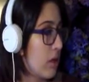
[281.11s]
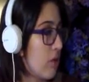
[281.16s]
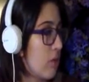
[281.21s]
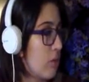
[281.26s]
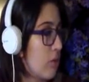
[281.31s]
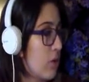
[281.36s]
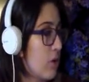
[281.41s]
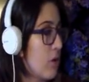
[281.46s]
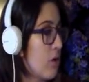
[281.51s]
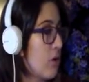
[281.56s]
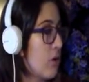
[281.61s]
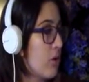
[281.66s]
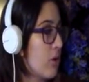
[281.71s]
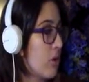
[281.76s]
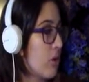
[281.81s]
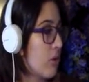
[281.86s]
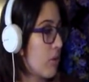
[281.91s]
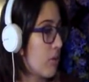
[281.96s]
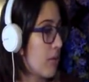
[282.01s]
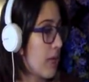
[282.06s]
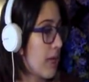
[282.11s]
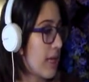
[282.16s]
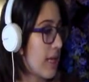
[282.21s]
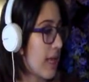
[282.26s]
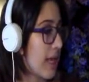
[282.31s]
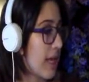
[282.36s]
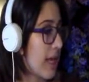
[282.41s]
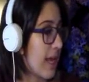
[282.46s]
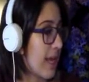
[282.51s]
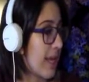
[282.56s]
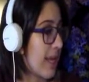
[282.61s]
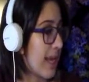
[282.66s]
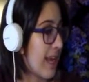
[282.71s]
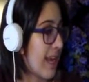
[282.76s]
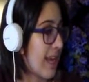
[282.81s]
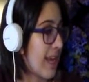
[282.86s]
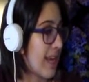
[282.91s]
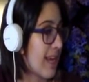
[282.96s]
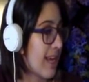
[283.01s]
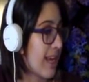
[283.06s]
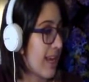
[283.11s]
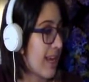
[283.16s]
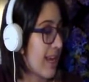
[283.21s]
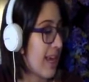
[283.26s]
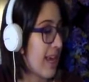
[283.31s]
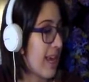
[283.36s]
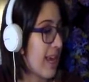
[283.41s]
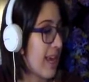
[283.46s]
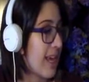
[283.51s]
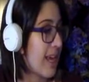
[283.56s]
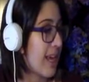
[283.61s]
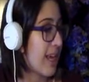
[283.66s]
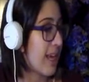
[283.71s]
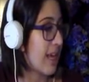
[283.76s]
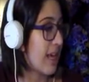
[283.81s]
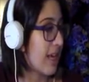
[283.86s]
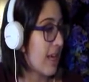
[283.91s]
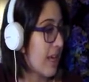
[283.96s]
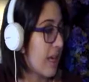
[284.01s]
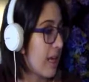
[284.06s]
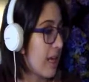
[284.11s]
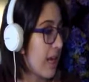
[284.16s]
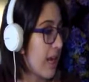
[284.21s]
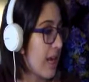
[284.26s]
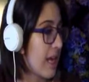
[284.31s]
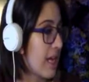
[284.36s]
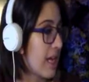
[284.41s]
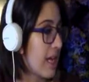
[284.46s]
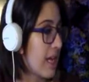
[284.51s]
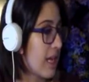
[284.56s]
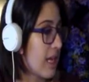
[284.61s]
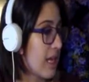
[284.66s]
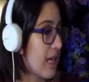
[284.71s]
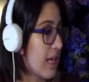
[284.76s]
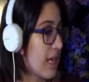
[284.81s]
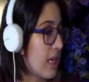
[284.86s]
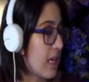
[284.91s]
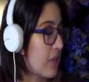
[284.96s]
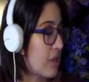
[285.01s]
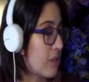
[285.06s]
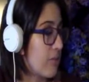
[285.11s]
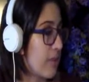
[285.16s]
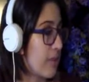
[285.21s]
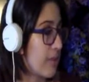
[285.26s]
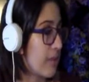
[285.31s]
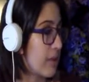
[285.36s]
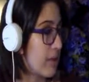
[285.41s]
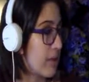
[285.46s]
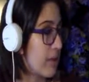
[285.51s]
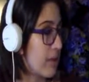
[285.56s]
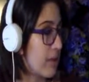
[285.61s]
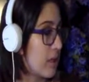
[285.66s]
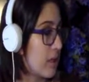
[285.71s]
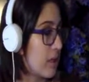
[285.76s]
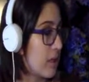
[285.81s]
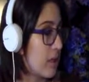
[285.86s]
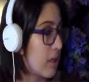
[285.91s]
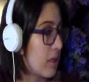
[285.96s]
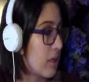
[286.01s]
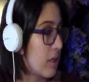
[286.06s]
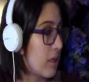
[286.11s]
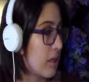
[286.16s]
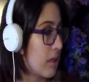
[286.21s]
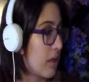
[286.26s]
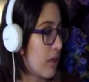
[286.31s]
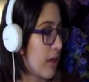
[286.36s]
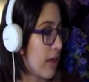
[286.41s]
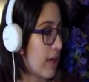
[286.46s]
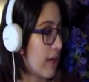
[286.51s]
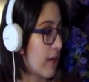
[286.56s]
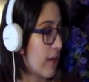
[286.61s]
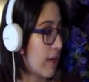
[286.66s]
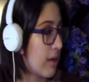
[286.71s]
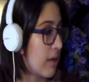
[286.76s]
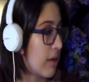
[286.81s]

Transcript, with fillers: No, no, no, no, no. Hey, hey, hey, hey, hey, hey, hey, hey, hey, hey, Jemima. Okay.